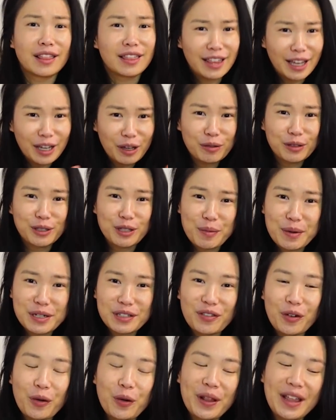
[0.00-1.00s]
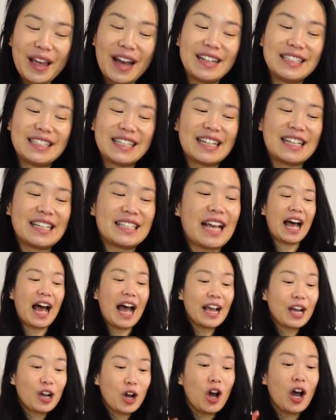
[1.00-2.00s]
Thank you so much for all the ideas.
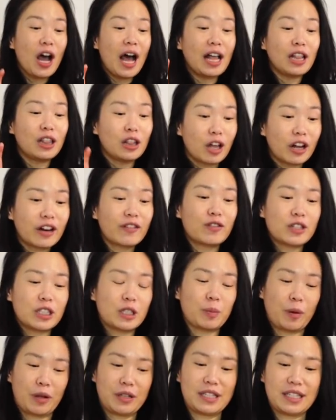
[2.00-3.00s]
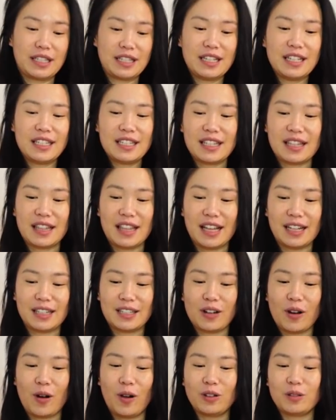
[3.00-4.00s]
I got a lot of responses that
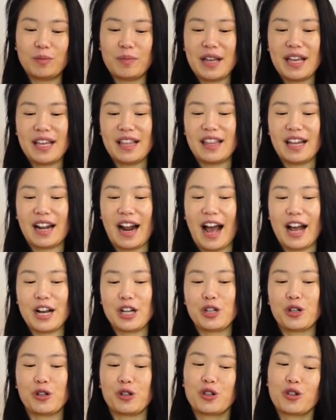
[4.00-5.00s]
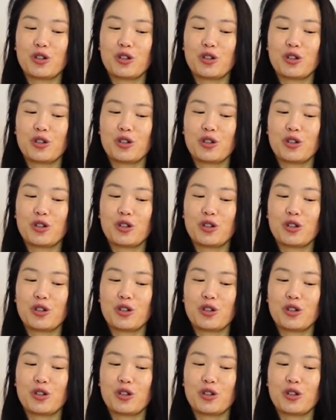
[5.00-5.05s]
told me that I should